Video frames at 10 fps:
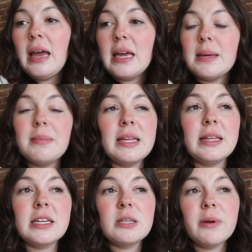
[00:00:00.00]
He made the
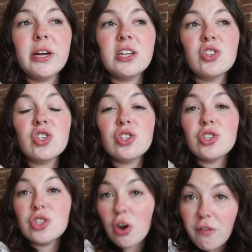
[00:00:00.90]
experience
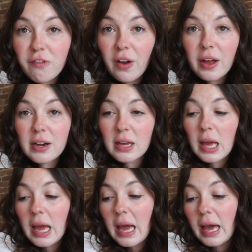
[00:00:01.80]
so fun.
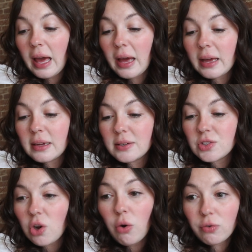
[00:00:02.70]
And
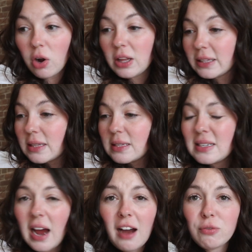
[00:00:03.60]
overall, like the
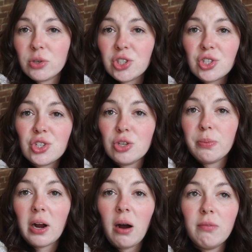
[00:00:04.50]
staff were just
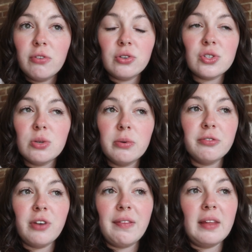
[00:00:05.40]
super helpful, super
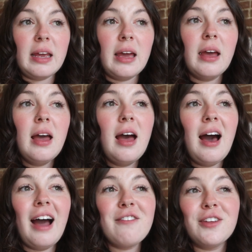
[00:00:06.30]
friendly.
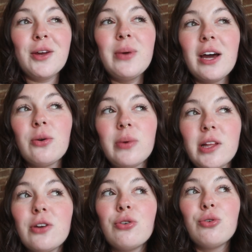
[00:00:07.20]
I feel like we had a
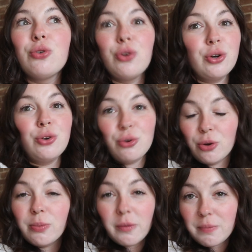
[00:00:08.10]
really good
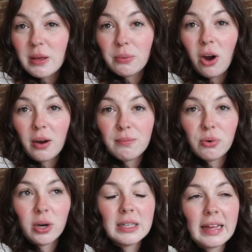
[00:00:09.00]
group of people on board.